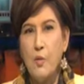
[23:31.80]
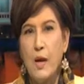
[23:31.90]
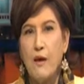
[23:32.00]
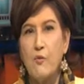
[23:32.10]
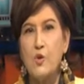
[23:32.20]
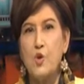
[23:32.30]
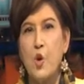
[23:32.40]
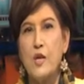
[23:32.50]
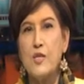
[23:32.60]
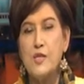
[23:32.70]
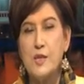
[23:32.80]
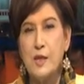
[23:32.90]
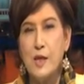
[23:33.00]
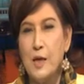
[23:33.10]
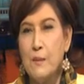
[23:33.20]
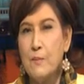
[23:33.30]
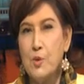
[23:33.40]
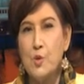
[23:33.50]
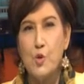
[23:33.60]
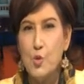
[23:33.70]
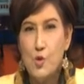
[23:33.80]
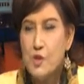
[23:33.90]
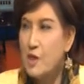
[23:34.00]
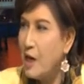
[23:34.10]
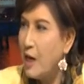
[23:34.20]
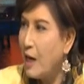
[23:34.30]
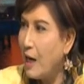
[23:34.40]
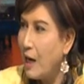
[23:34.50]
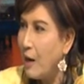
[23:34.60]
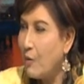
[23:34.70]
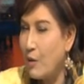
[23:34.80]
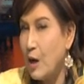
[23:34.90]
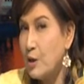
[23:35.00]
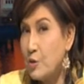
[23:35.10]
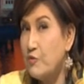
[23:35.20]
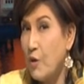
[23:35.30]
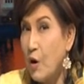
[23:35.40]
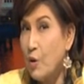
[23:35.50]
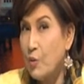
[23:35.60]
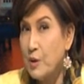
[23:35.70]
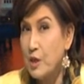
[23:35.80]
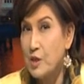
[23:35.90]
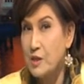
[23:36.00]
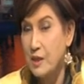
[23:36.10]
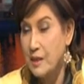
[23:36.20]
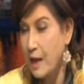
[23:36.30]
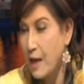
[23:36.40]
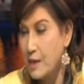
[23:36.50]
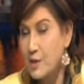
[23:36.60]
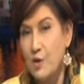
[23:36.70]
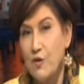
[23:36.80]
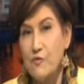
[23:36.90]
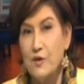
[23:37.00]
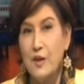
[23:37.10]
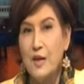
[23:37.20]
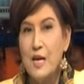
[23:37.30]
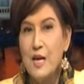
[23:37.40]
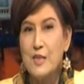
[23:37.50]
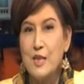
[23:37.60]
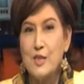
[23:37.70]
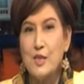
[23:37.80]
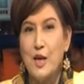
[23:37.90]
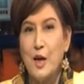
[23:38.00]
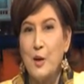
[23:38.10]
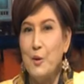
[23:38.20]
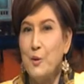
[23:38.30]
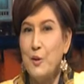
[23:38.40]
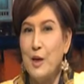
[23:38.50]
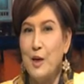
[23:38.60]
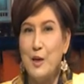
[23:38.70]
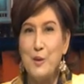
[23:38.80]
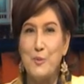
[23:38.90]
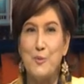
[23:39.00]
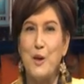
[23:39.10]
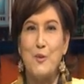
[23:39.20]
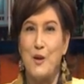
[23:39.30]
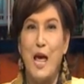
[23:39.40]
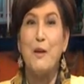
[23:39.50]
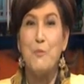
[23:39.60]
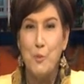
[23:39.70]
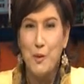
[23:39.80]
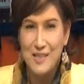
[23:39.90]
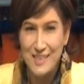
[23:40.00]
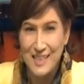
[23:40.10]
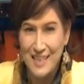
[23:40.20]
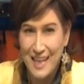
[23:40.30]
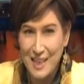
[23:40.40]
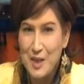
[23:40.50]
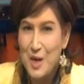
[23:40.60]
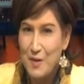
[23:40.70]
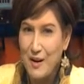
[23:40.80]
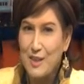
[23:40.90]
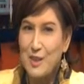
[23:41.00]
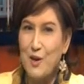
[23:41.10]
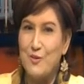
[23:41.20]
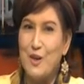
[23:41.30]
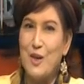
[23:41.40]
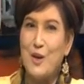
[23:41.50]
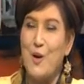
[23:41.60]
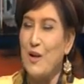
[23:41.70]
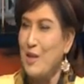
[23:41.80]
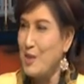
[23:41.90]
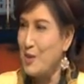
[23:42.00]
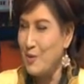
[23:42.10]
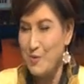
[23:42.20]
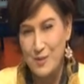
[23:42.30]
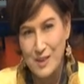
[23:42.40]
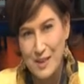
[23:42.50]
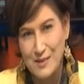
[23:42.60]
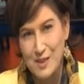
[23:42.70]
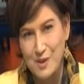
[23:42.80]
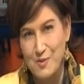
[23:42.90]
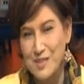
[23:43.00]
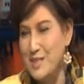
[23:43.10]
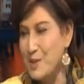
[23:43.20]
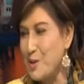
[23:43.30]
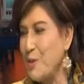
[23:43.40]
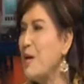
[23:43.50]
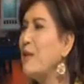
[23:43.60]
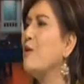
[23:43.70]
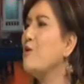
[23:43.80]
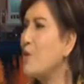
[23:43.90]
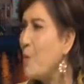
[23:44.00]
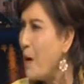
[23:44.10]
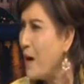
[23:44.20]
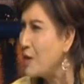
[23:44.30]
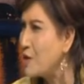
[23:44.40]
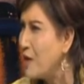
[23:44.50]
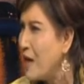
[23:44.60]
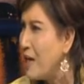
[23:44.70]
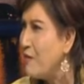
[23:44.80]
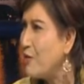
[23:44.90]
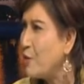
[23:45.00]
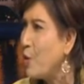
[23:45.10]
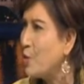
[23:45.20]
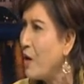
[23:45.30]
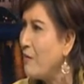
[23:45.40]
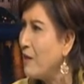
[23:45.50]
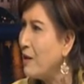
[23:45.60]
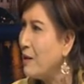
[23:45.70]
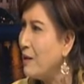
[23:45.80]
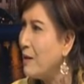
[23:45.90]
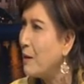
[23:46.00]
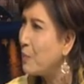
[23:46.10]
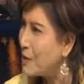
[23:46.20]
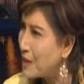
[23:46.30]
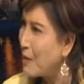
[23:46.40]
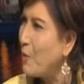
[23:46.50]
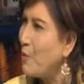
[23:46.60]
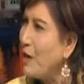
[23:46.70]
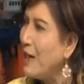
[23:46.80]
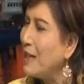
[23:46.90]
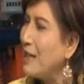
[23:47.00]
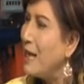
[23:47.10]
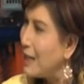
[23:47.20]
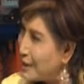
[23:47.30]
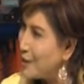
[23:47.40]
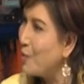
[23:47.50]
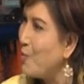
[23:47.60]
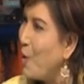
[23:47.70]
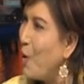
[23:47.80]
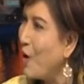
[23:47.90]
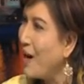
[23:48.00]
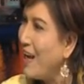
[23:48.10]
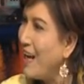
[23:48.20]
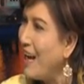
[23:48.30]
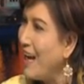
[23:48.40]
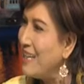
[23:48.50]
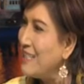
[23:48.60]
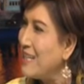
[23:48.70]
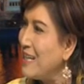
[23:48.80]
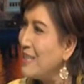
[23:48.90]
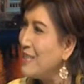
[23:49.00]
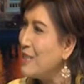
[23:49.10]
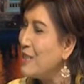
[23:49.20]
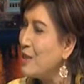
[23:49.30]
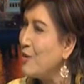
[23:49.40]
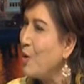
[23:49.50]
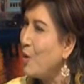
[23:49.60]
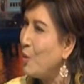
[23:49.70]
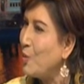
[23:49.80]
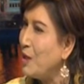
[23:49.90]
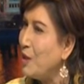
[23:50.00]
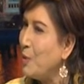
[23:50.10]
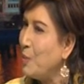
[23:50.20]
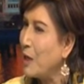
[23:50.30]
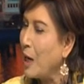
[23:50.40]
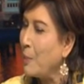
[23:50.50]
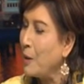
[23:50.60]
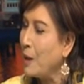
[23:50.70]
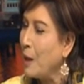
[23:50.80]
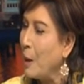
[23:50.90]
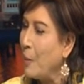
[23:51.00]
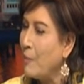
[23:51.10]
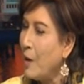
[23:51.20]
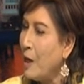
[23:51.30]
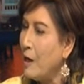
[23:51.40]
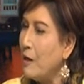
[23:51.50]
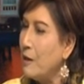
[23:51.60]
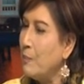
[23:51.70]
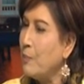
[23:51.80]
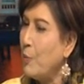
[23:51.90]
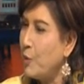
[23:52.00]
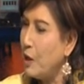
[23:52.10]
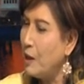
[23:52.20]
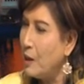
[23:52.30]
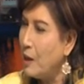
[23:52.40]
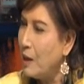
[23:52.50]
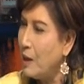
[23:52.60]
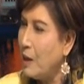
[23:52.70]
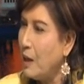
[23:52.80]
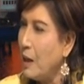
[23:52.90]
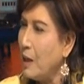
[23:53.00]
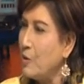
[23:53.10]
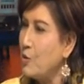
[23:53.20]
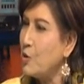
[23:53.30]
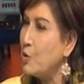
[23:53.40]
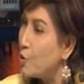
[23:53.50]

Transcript: we have good choice to choose or to follow, because in the hands of such a reliable person like rector of the College of Rangsit University. So thank you so much. If at all you have anything, please come over and let us know more. And this is not only becoming popular and also